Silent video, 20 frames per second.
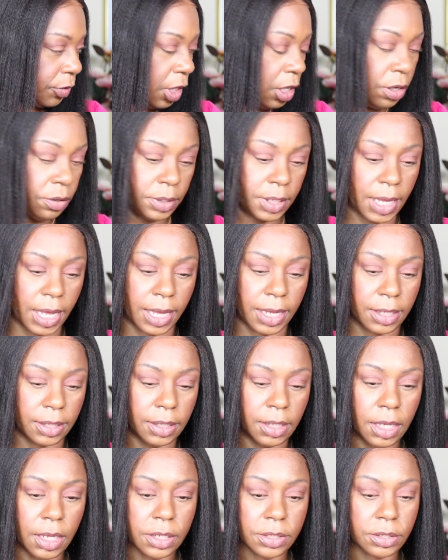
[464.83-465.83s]
Okay,
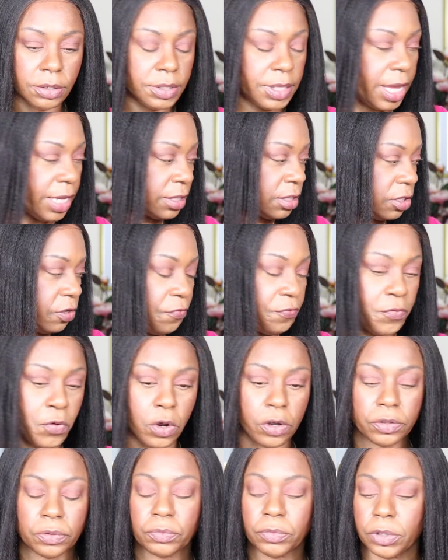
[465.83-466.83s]
so that's the
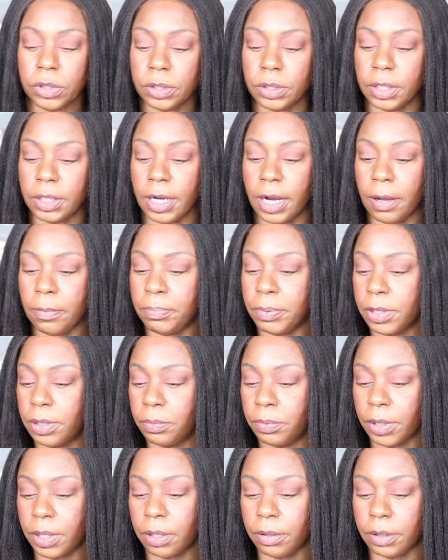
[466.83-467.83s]
fourth one that I'll be
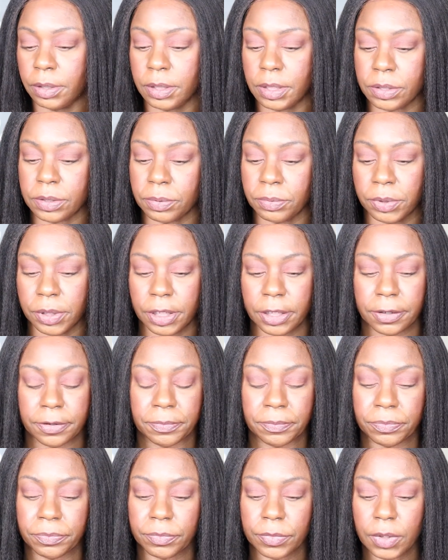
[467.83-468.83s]
wearing this week.
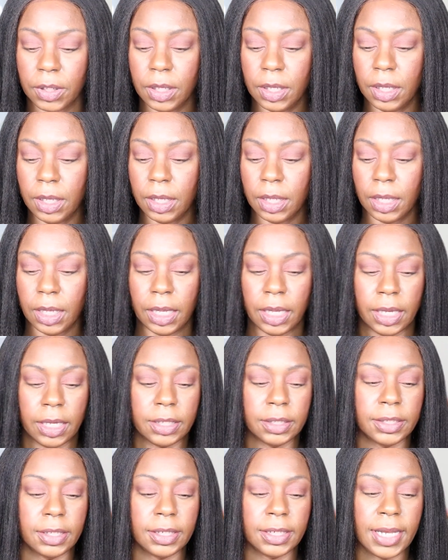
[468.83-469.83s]

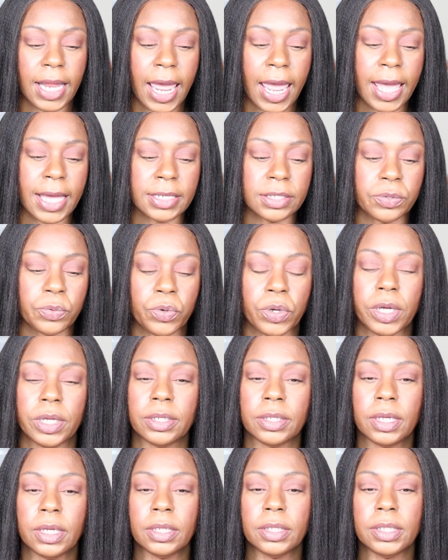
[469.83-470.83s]
And the last
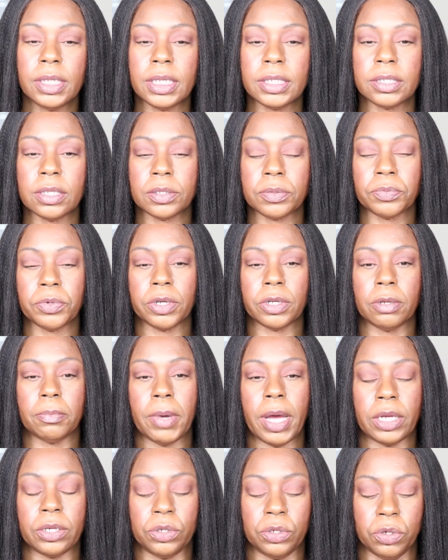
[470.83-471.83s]
one, this is one of
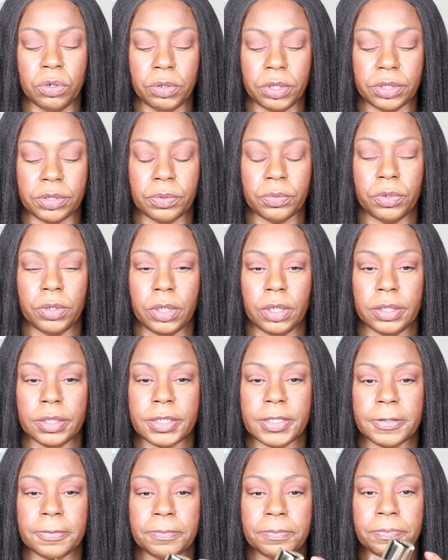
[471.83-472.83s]
my newest
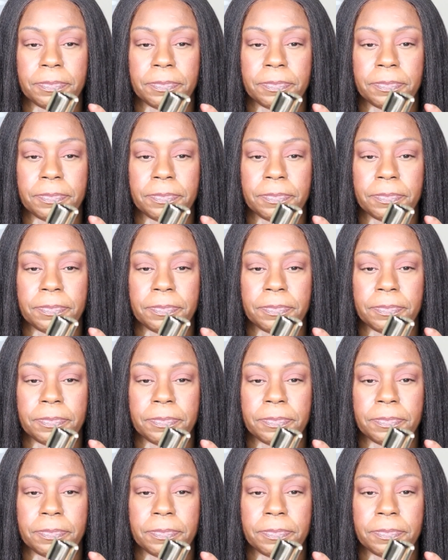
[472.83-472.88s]
ones